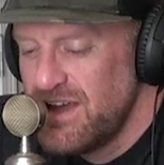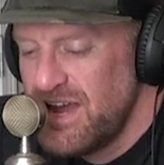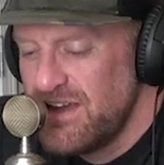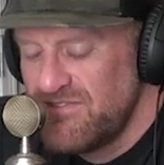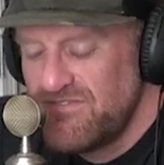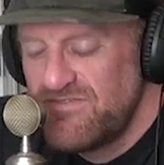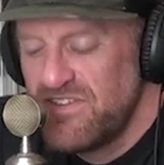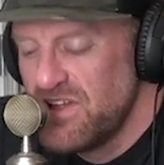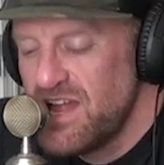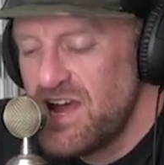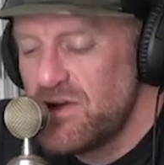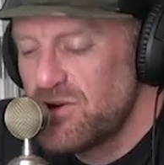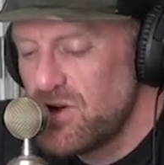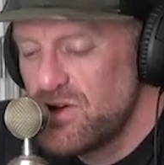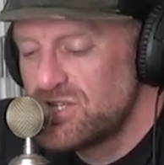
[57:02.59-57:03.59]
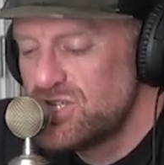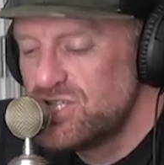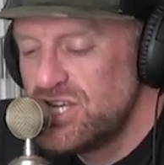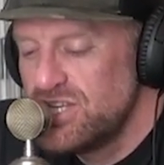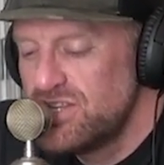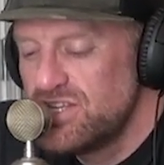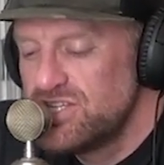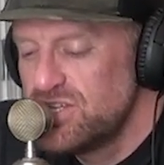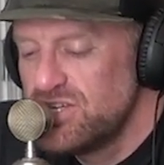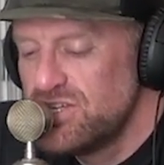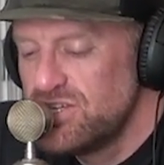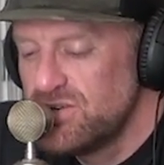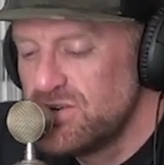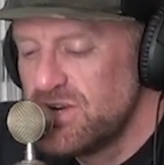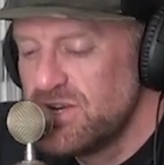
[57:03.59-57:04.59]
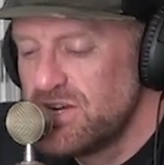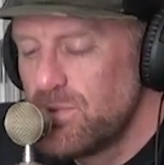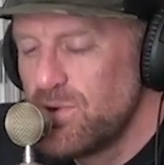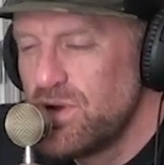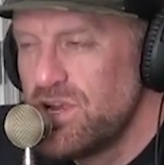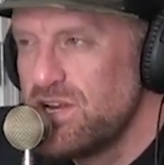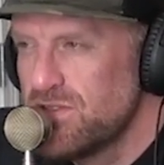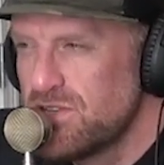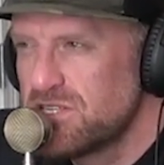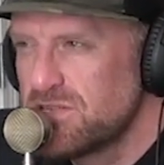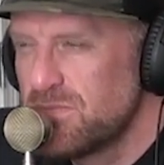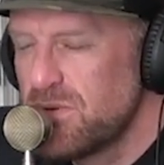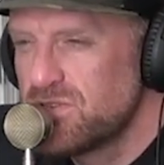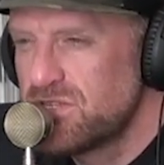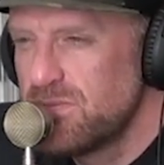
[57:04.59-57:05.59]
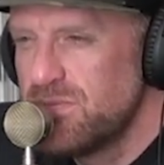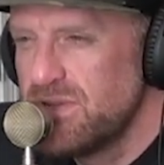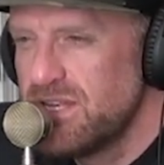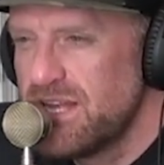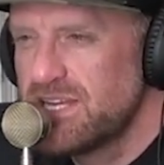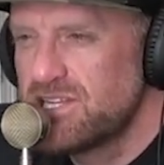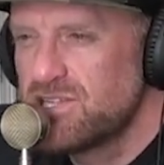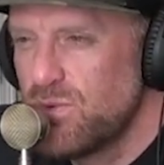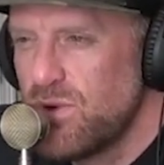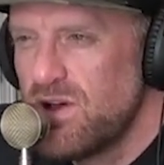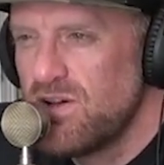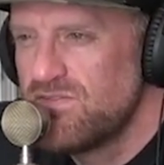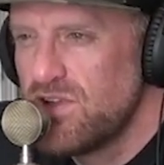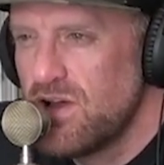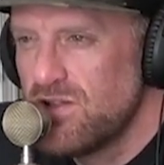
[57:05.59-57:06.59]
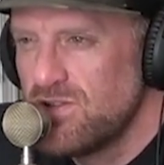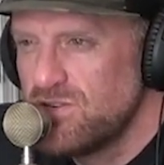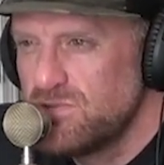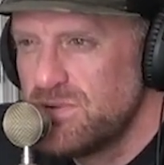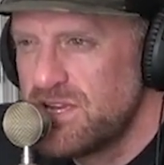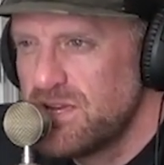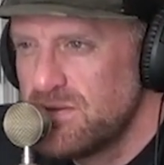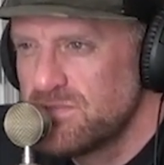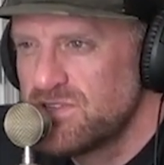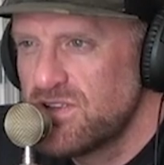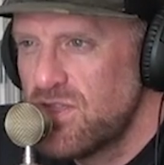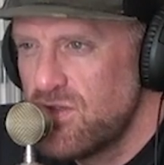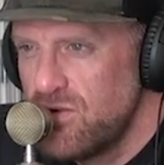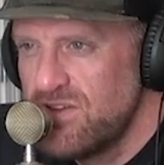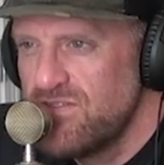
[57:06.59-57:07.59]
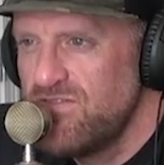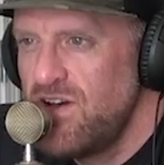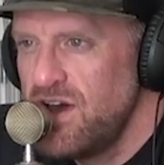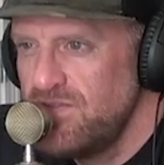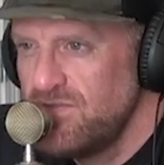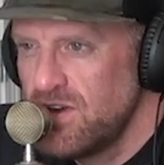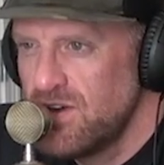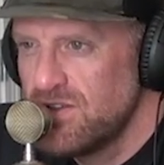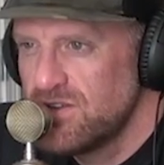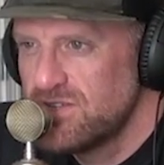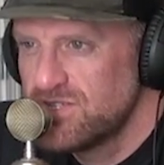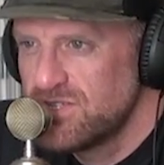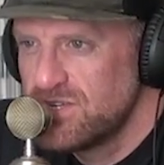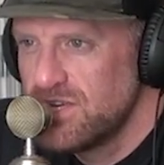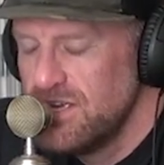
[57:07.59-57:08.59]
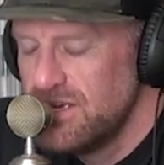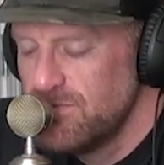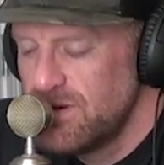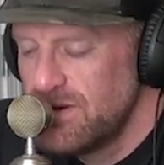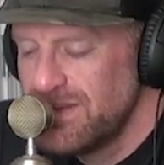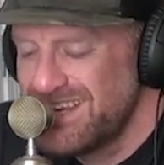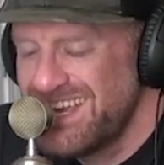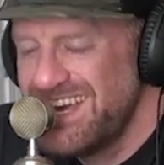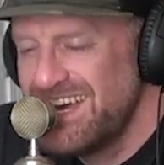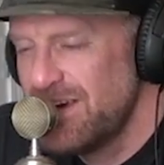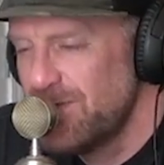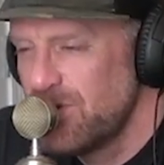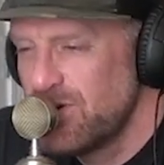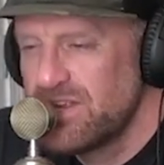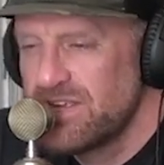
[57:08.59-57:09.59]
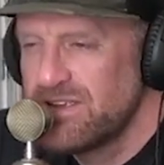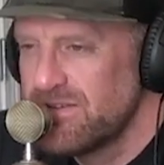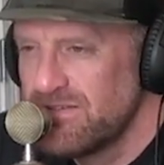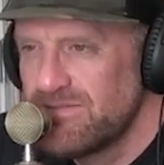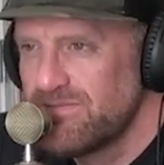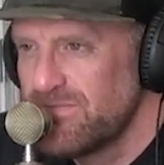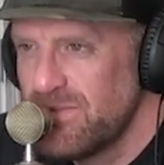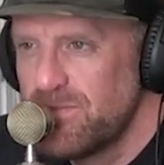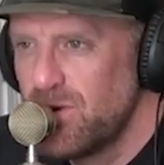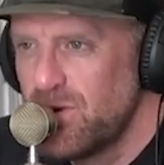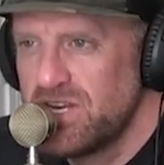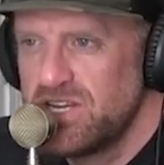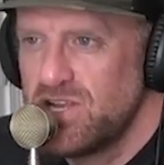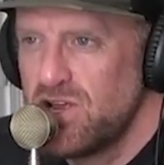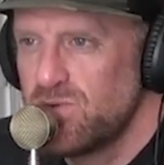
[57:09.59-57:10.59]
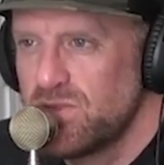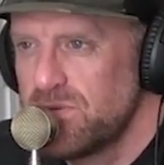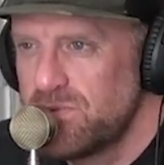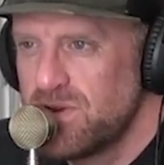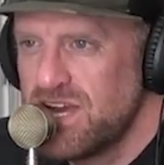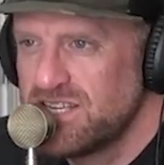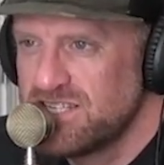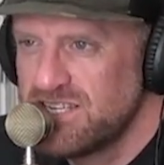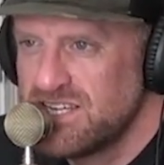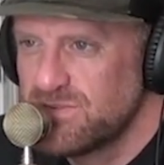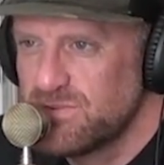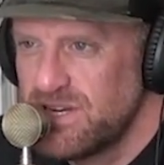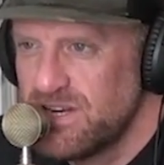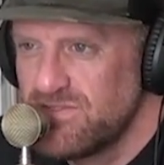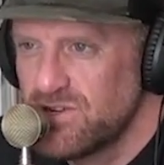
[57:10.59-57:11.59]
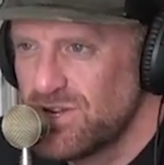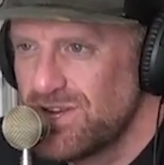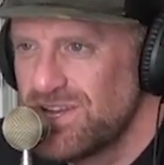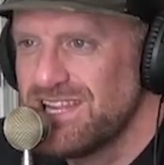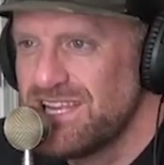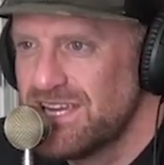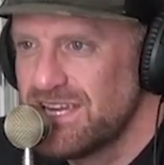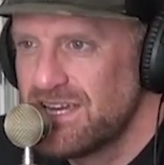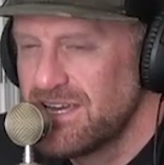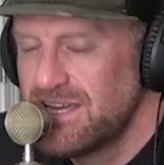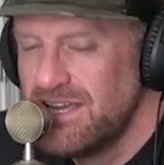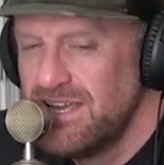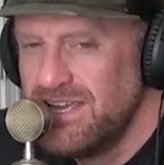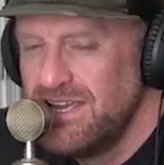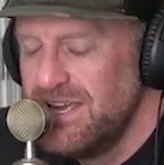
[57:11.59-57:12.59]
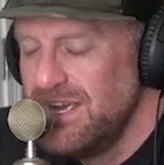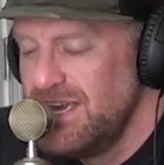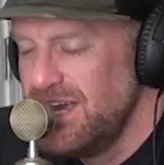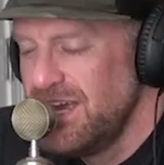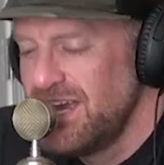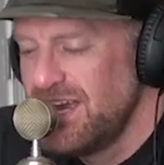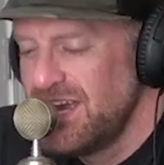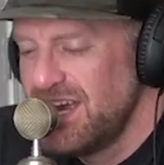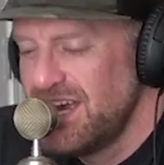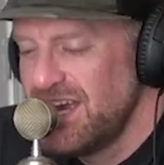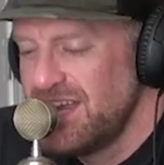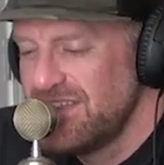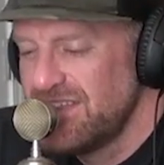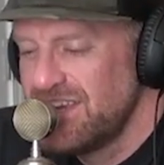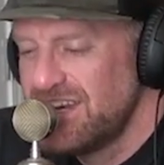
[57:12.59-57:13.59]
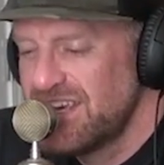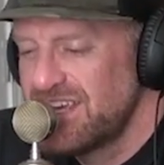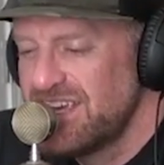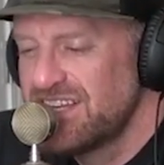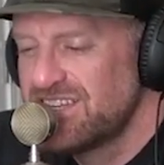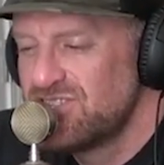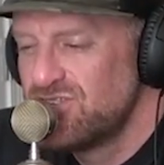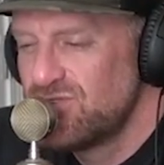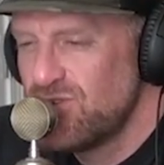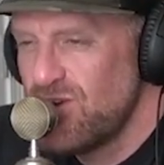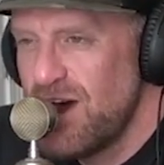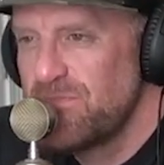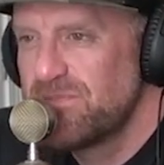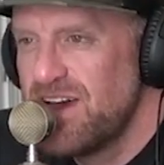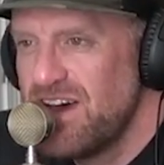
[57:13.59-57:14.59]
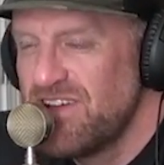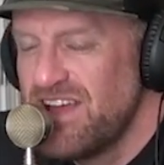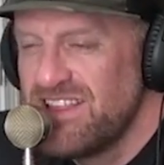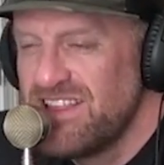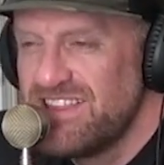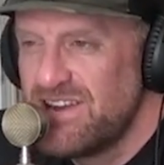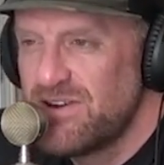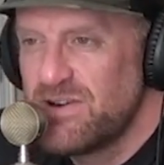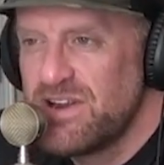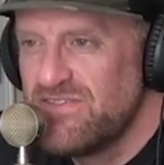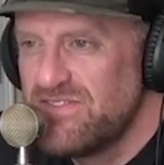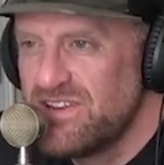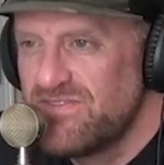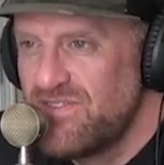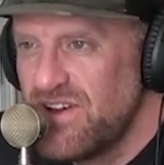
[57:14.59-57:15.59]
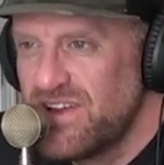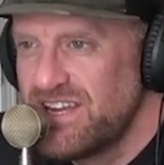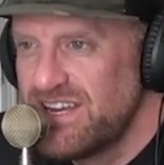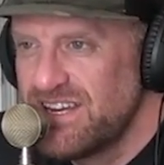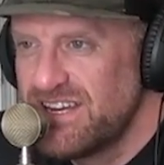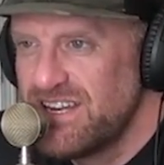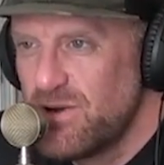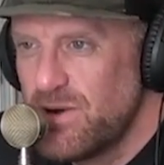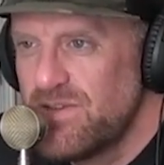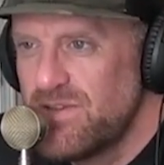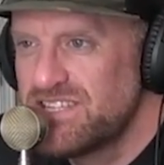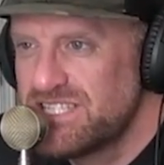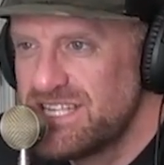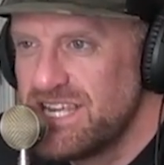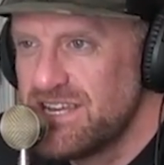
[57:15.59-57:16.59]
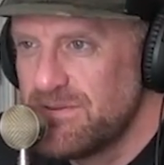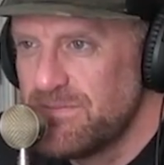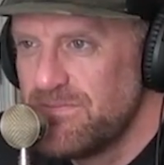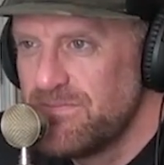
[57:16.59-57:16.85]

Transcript: fill out all the shit that you do. And a burrito that's supposed to be like $12 becomes $35. Yep. But I'm like, I'm already done with the process. Whatever. Click. And then it gets dropped off. They don't even you don't even see them.